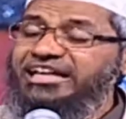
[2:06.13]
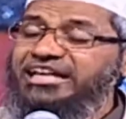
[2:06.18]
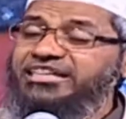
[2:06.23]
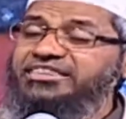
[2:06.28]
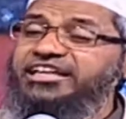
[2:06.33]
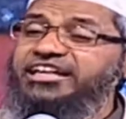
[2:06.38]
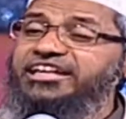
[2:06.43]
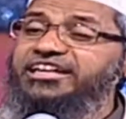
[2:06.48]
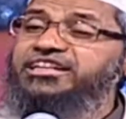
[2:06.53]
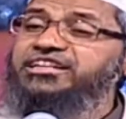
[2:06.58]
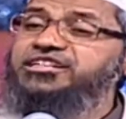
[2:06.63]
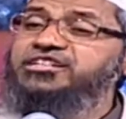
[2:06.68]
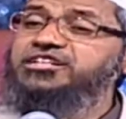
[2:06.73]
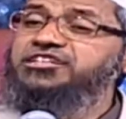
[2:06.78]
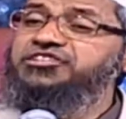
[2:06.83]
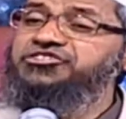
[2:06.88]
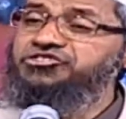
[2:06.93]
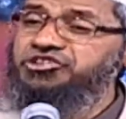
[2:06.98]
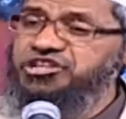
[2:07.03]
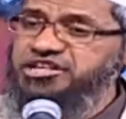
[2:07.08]
in the
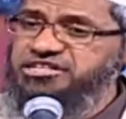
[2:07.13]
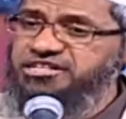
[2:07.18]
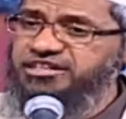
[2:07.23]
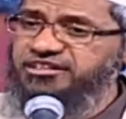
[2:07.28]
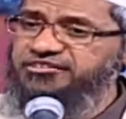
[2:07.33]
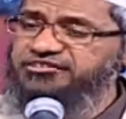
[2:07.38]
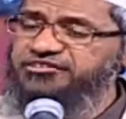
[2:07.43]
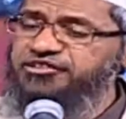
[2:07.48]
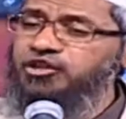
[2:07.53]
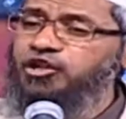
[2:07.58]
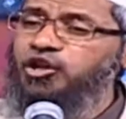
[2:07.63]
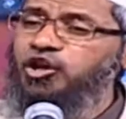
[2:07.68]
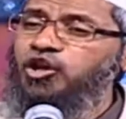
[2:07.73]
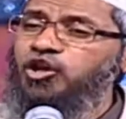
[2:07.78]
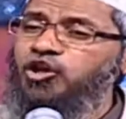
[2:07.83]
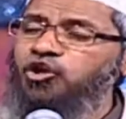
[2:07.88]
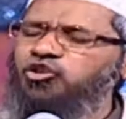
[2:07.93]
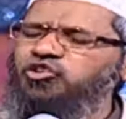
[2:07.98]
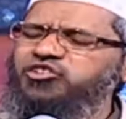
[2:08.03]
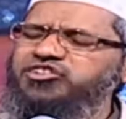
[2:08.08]
initial stages
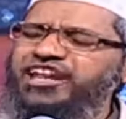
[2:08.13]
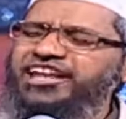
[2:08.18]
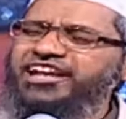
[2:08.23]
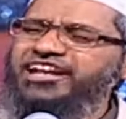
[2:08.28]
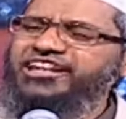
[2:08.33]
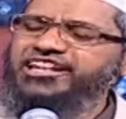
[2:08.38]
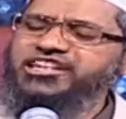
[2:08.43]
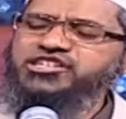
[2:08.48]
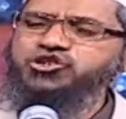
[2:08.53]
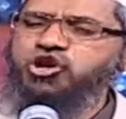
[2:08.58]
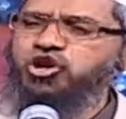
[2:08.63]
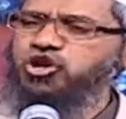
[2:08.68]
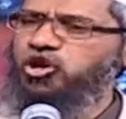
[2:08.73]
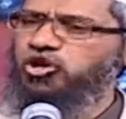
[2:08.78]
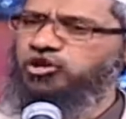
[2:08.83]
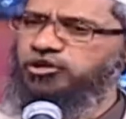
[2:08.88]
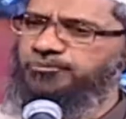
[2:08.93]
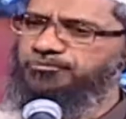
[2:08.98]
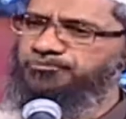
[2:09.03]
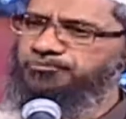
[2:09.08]
looks like a leech or
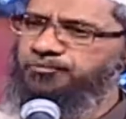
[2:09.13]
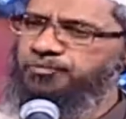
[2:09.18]
not."